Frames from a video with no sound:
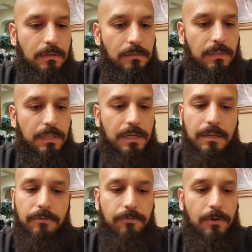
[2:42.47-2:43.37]
Get in
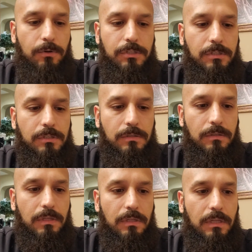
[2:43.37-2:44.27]
here, folks.
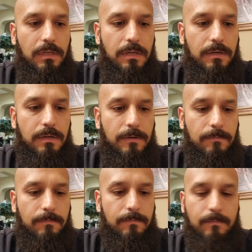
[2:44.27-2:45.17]
Get in here.
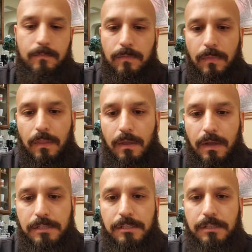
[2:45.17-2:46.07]

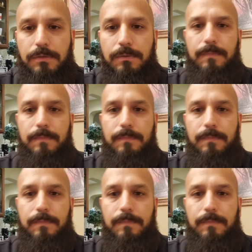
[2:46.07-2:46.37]
I see you.